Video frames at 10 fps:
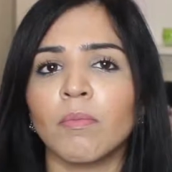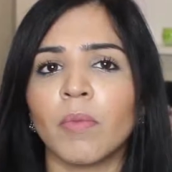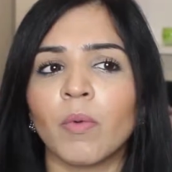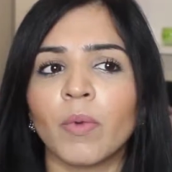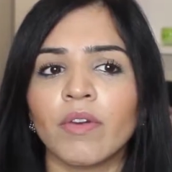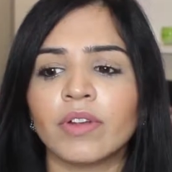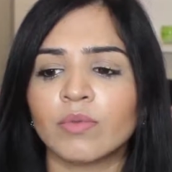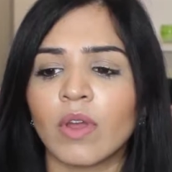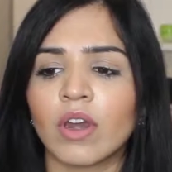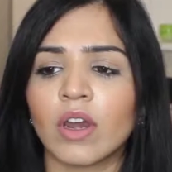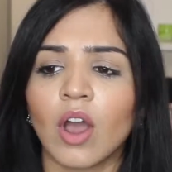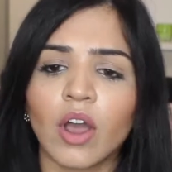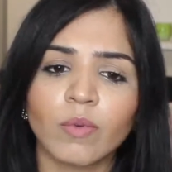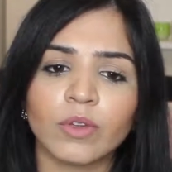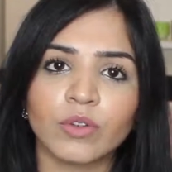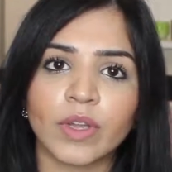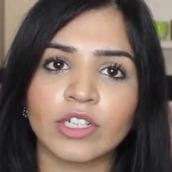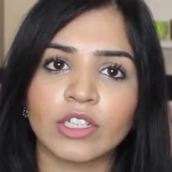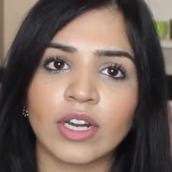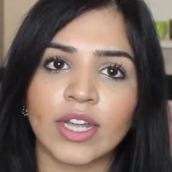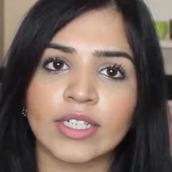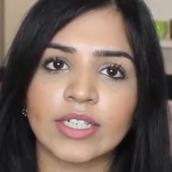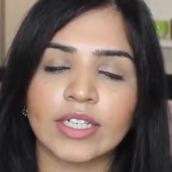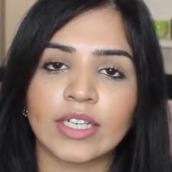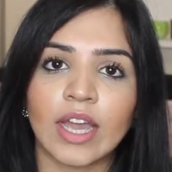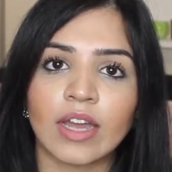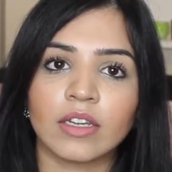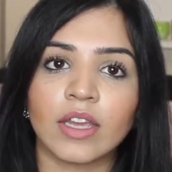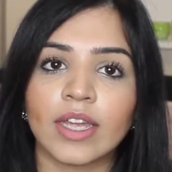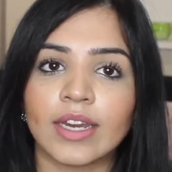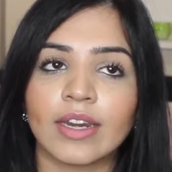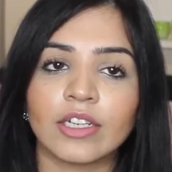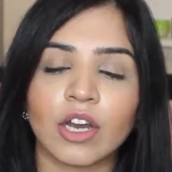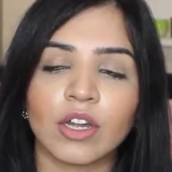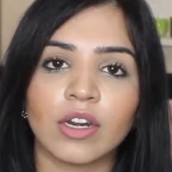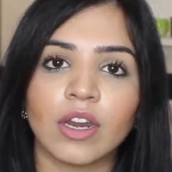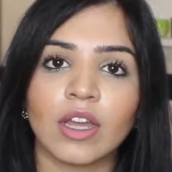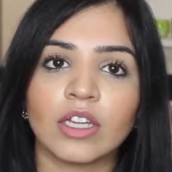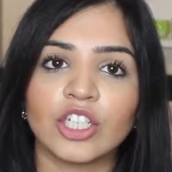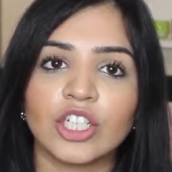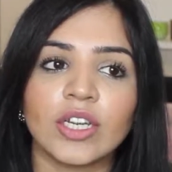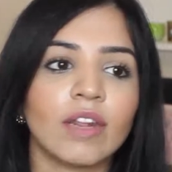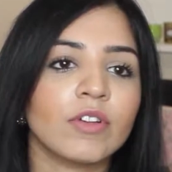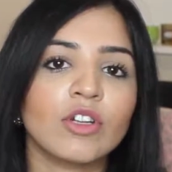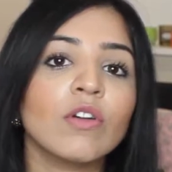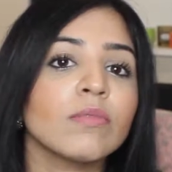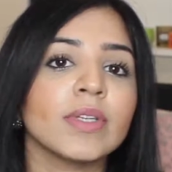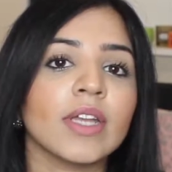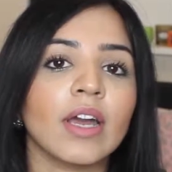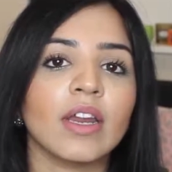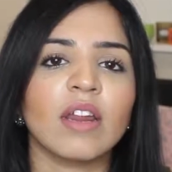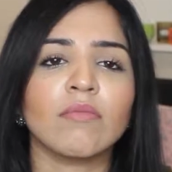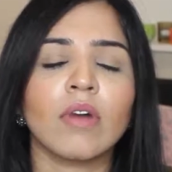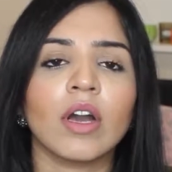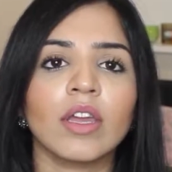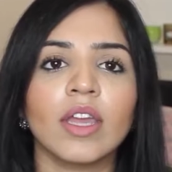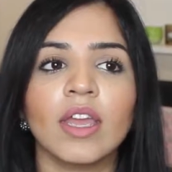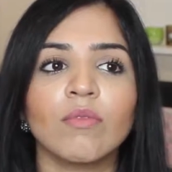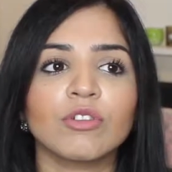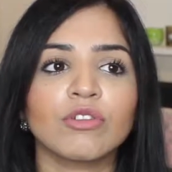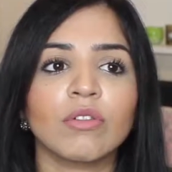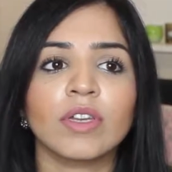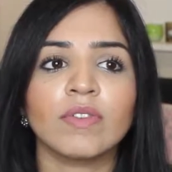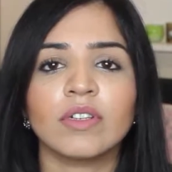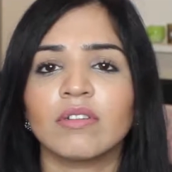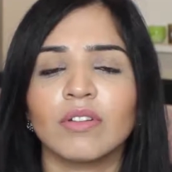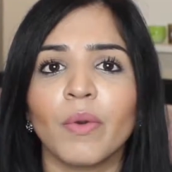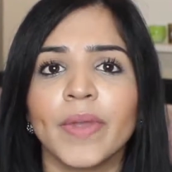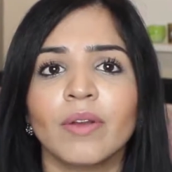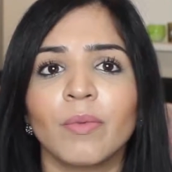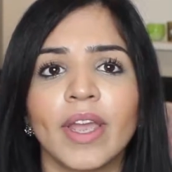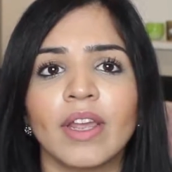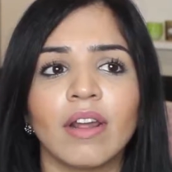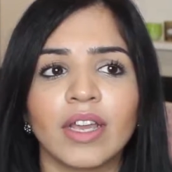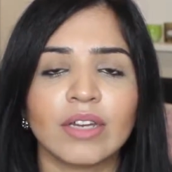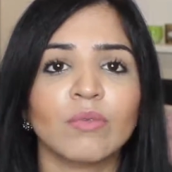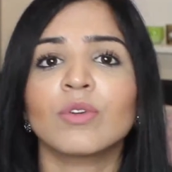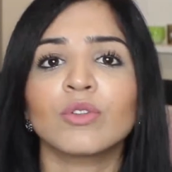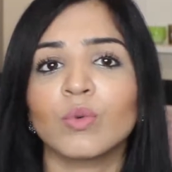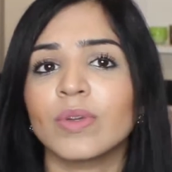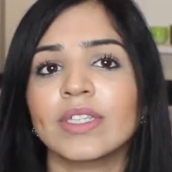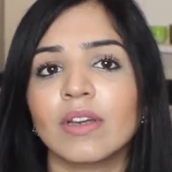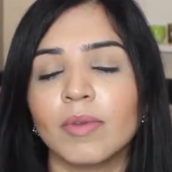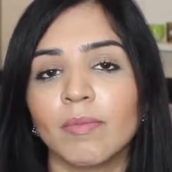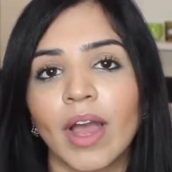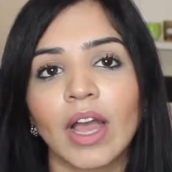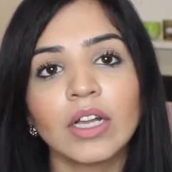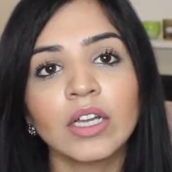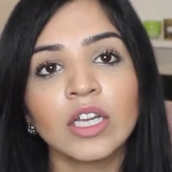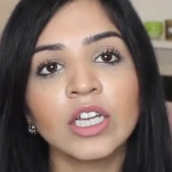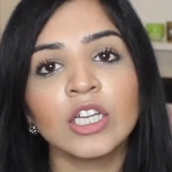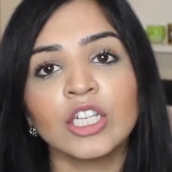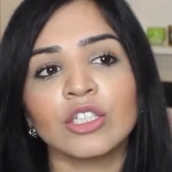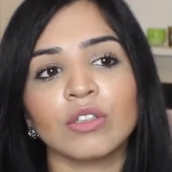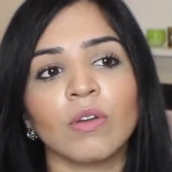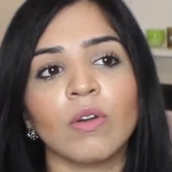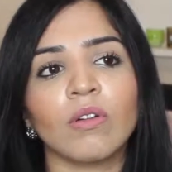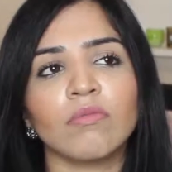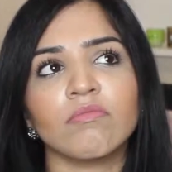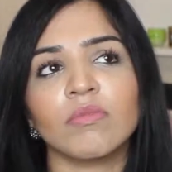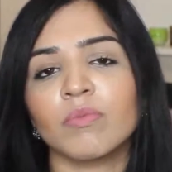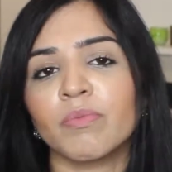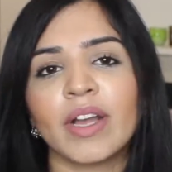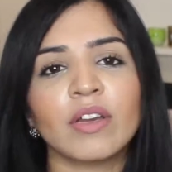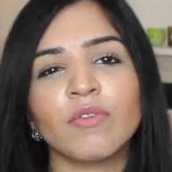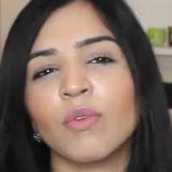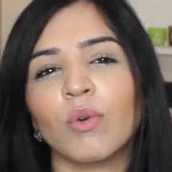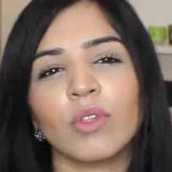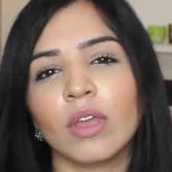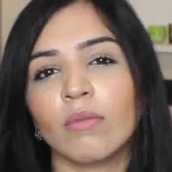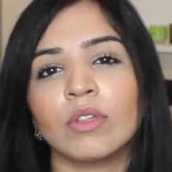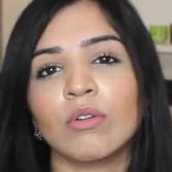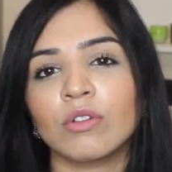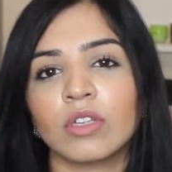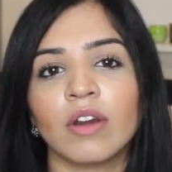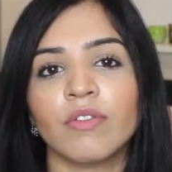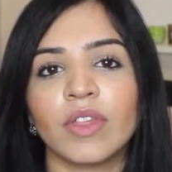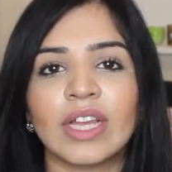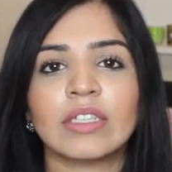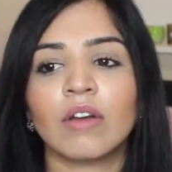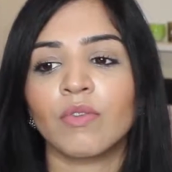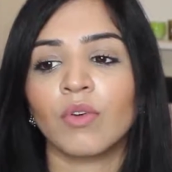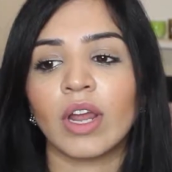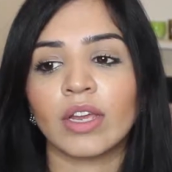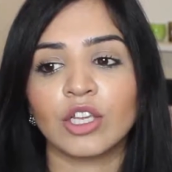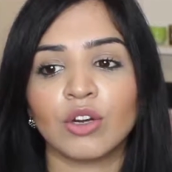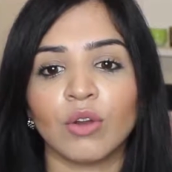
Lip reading: But whereas when I was going to the lady and getting it done, she never told me that, and my hair was not even going away, like it was always coming back. So back and forth with those kind of things, I thought like,